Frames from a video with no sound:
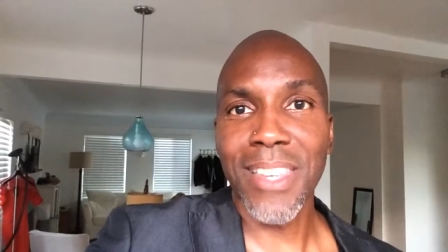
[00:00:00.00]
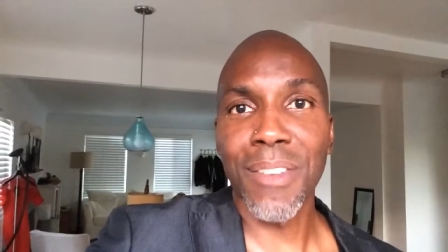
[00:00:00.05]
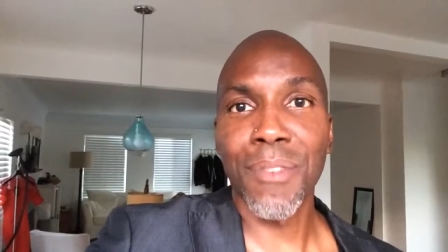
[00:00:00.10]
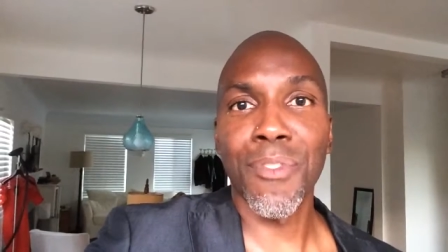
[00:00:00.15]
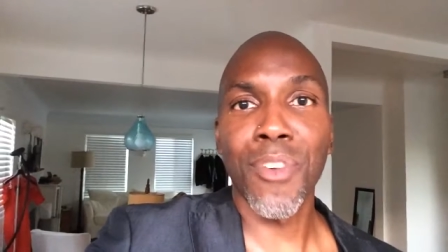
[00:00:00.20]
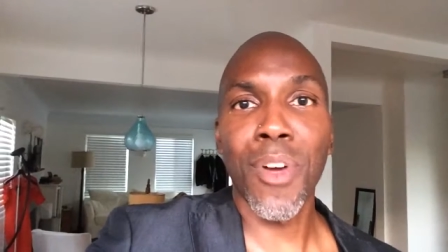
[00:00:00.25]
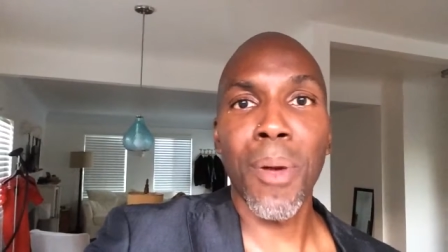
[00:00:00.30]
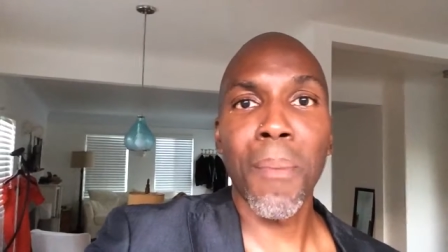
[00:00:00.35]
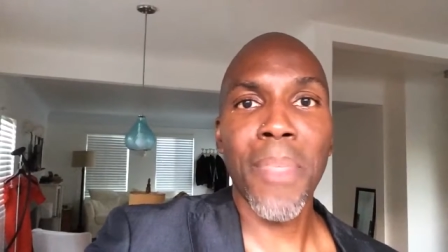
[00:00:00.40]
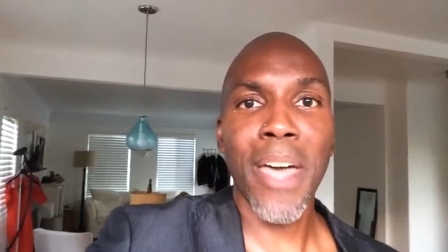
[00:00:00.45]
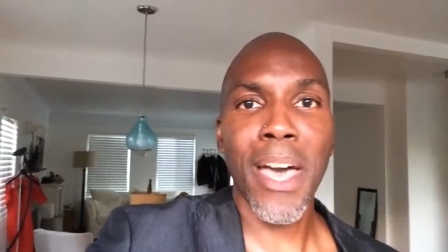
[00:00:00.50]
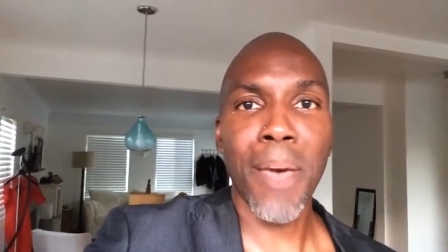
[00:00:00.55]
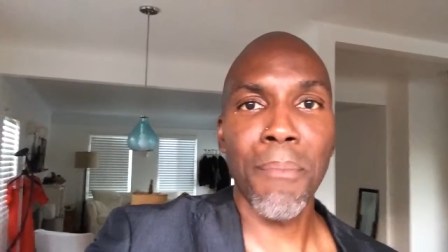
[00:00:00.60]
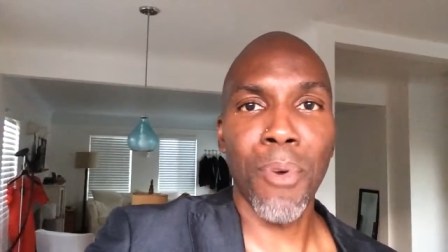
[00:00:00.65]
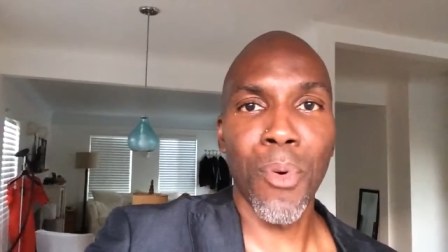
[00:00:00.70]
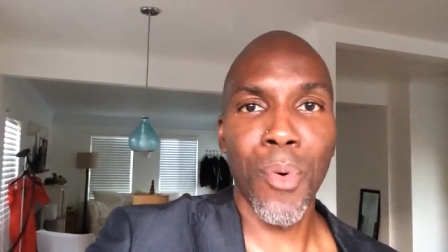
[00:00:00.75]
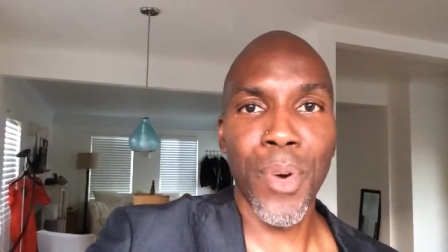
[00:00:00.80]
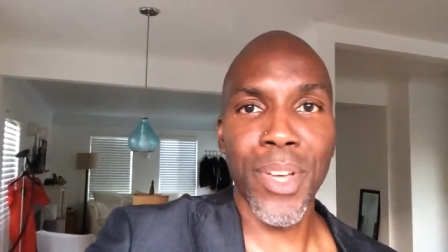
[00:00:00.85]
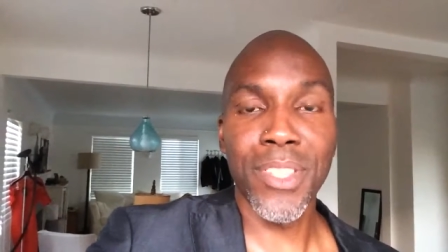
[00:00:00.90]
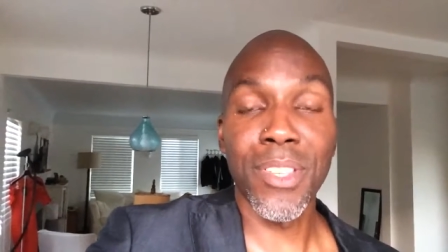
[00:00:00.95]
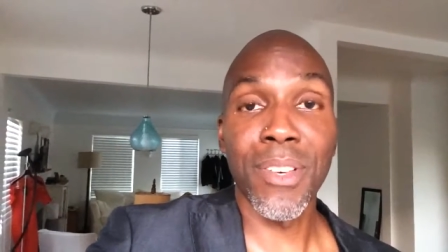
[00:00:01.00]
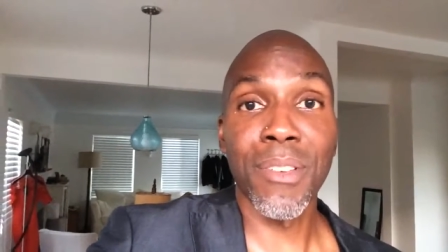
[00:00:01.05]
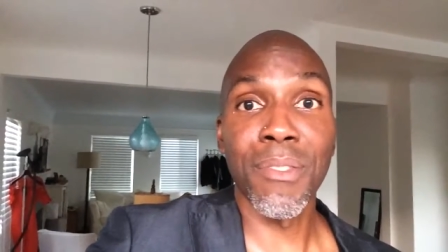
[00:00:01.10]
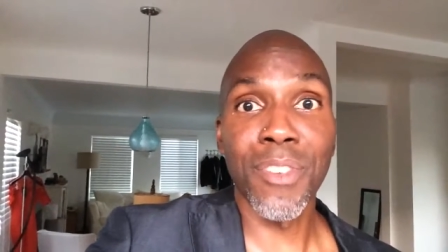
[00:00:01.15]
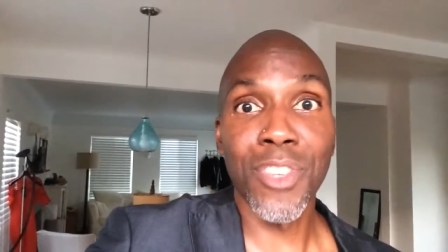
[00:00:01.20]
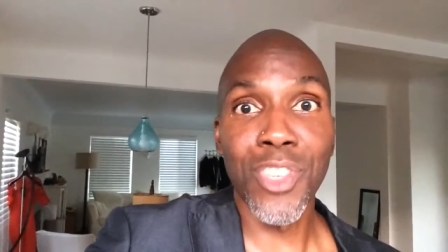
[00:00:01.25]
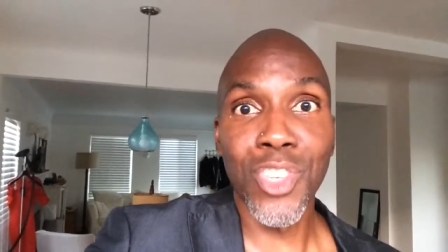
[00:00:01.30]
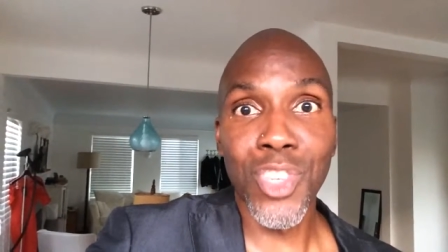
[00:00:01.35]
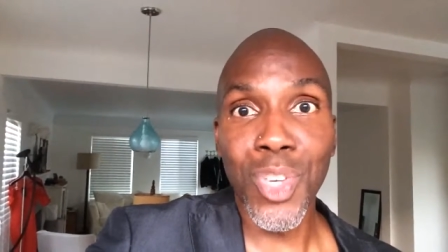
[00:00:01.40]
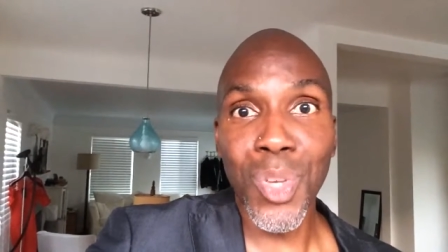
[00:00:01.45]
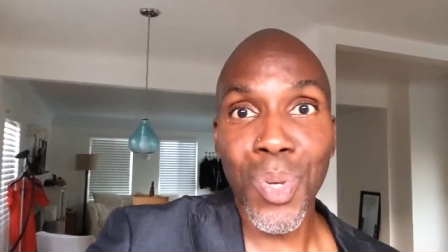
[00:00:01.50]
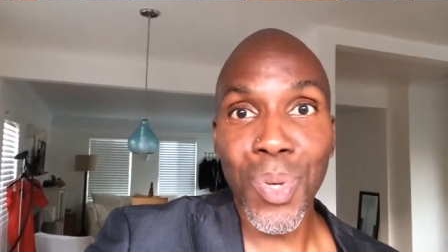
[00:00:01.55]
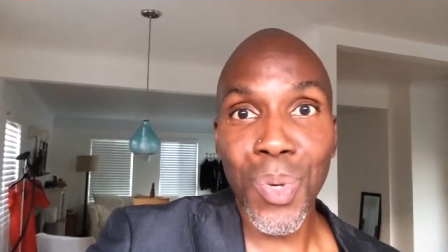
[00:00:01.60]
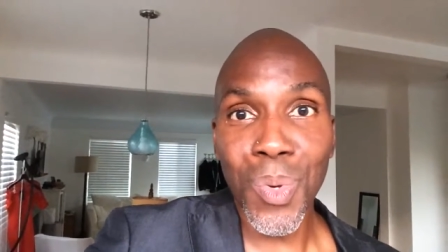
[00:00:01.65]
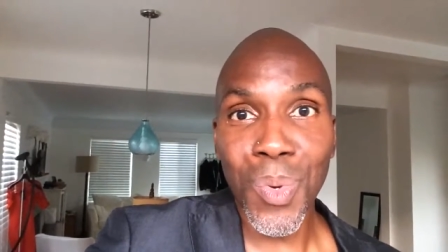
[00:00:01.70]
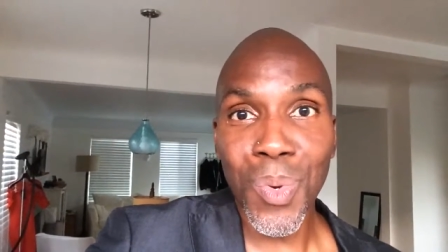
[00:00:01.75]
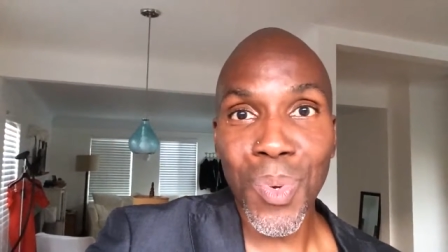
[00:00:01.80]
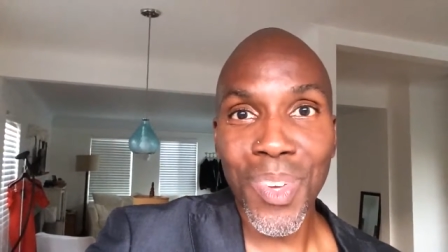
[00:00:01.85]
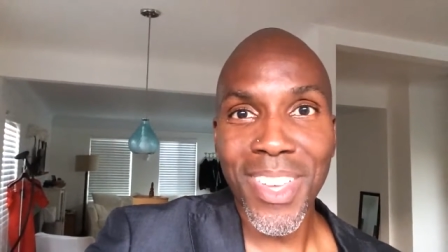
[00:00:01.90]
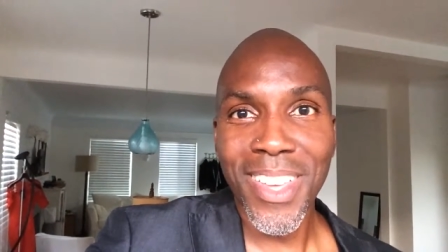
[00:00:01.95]
And from that point of view,
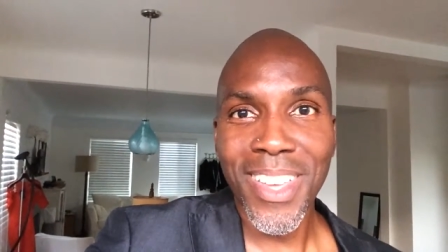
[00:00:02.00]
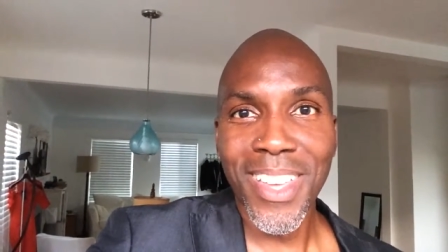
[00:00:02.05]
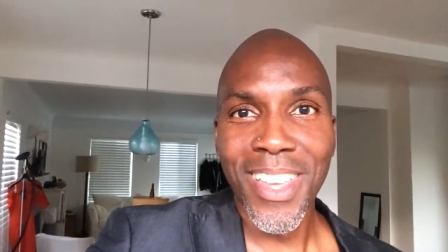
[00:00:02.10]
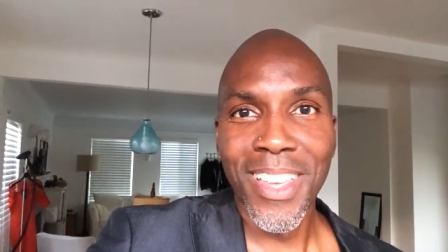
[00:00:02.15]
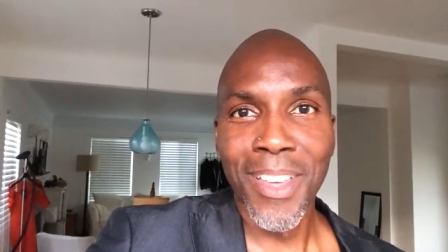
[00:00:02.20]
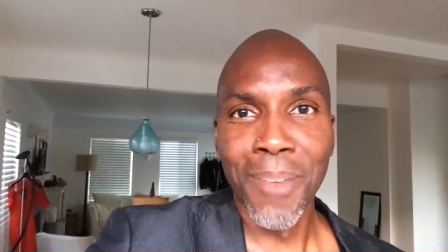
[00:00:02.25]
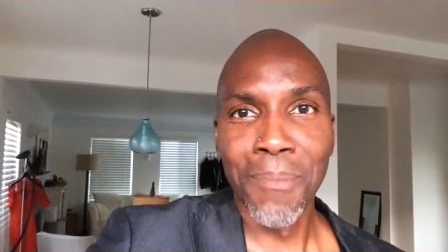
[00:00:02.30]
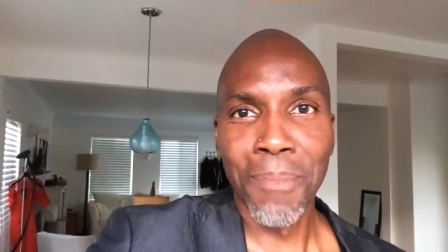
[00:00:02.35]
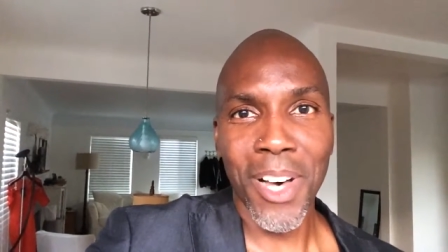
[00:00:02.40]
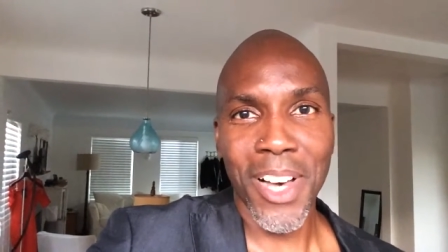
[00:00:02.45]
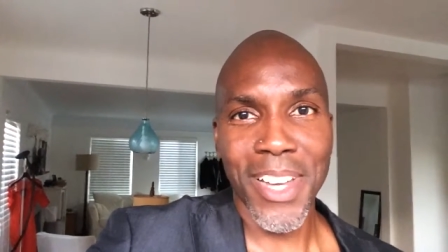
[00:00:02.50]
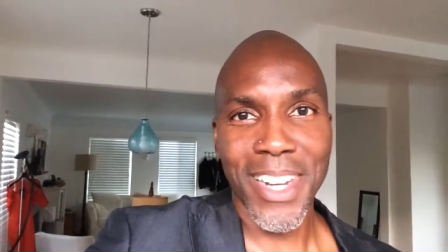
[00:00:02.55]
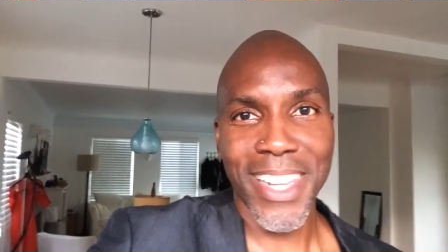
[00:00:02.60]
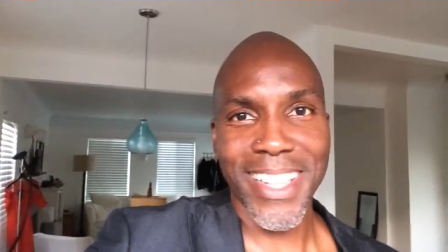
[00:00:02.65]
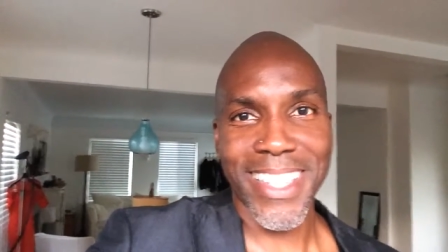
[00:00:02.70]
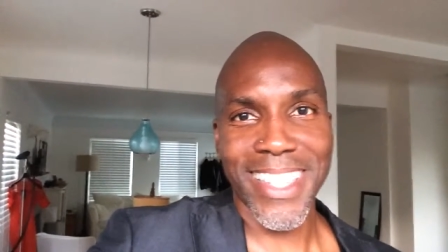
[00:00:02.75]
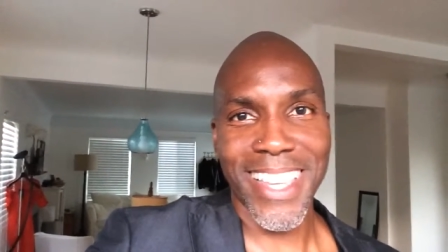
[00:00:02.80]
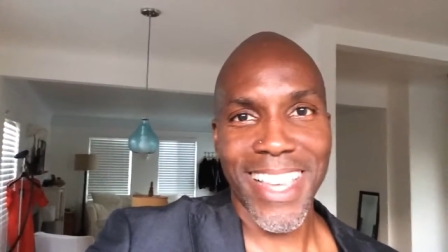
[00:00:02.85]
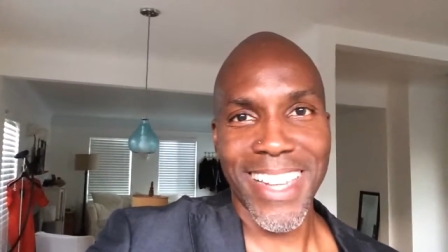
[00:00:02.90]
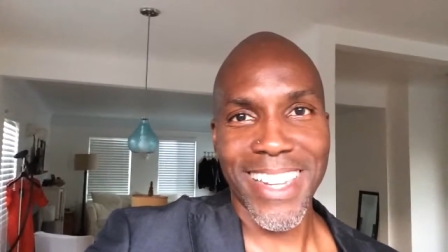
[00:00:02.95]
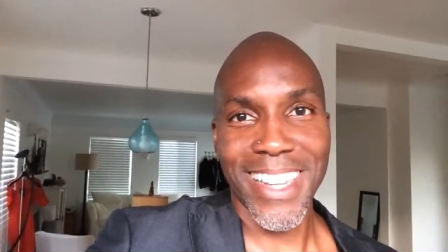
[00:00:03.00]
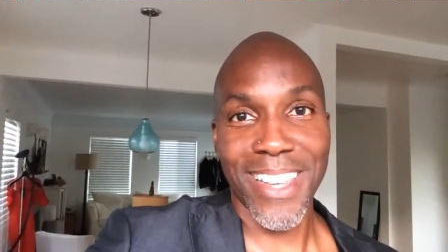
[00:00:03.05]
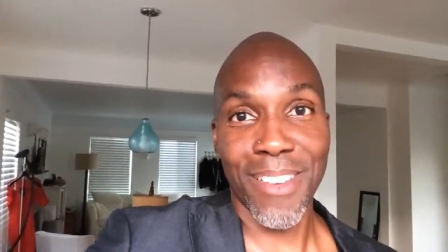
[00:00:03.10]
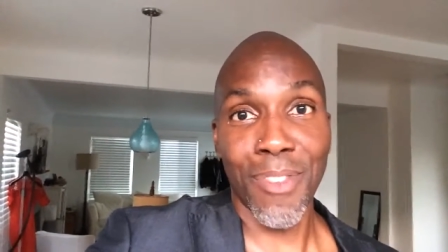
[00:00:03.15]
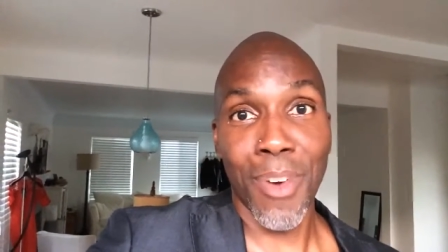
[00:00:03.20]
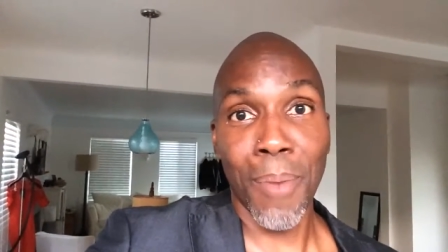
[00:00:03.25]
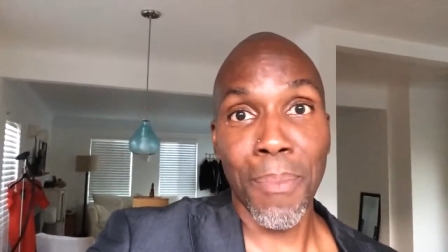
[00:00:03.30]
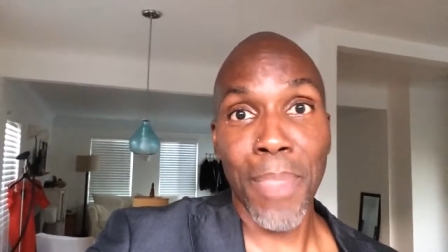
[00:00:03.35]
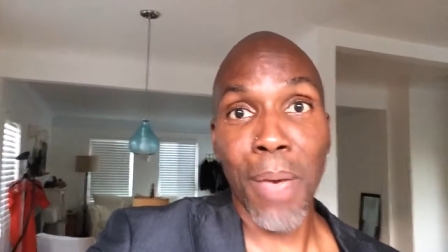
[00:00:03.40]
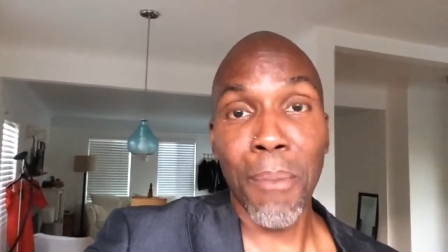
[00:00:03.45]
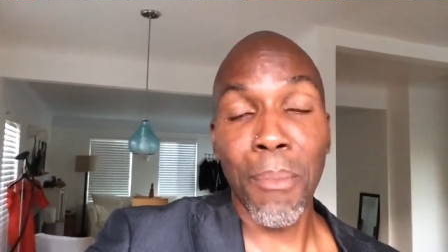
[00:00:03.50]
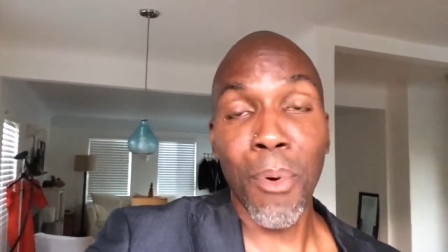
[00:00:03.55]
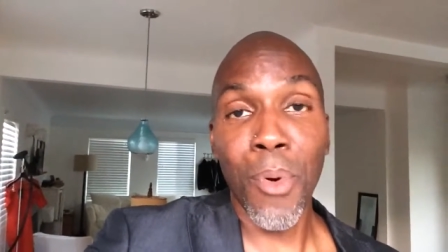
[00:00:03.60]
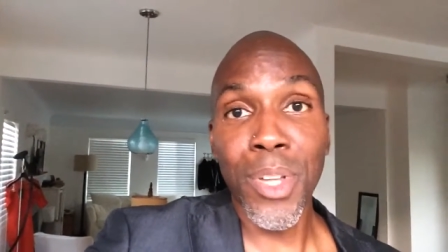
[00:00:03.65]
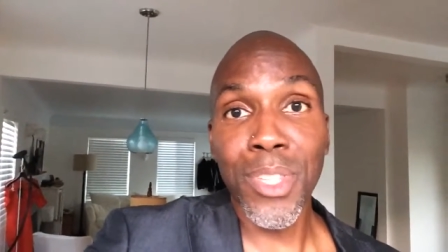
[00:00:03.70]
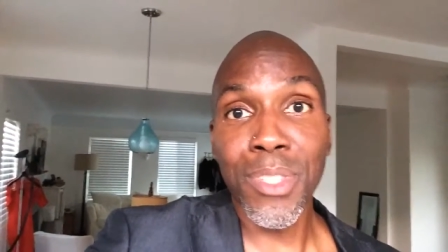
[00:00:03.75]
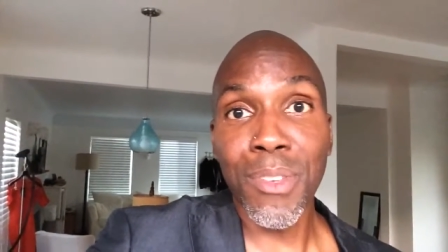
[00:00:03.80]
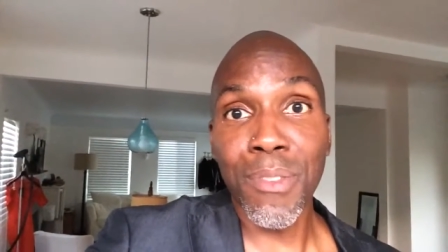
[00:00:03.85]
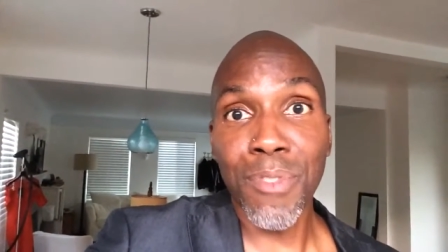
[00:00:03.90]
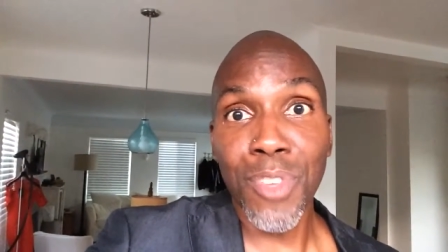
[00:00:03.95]
pun intended, from that
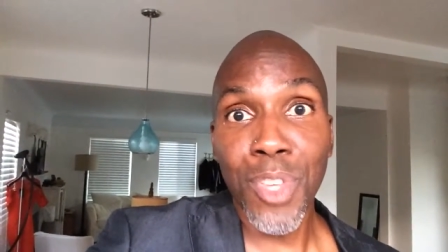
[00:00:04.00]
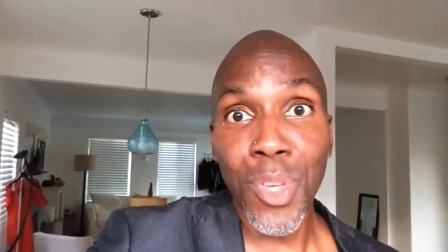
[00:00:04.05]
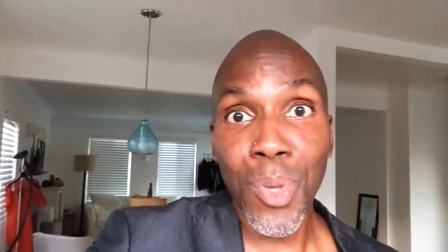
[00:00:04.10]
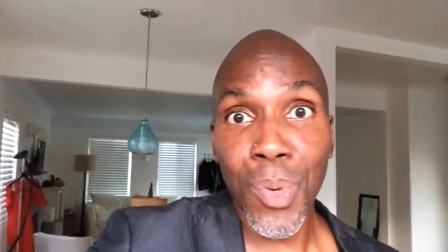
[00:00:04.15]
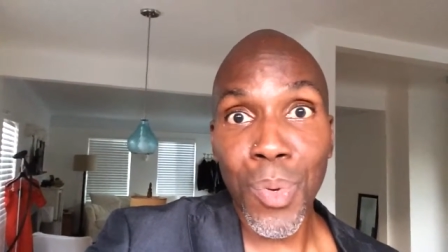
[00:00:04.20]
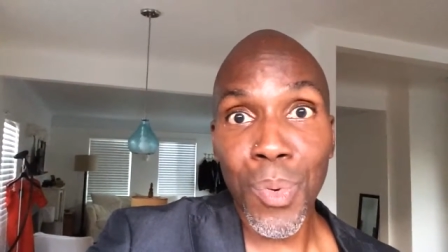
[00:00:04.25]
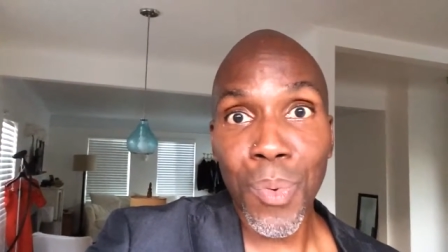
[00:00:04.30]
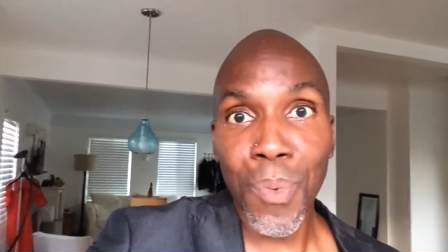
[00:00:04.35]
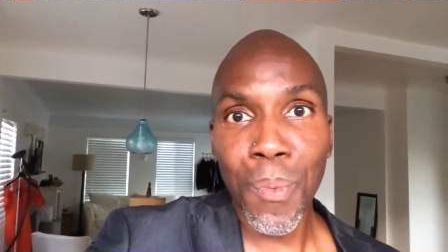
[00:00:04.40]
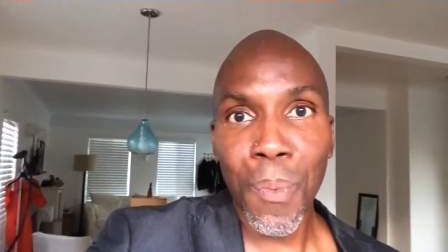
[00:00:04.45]
point of view,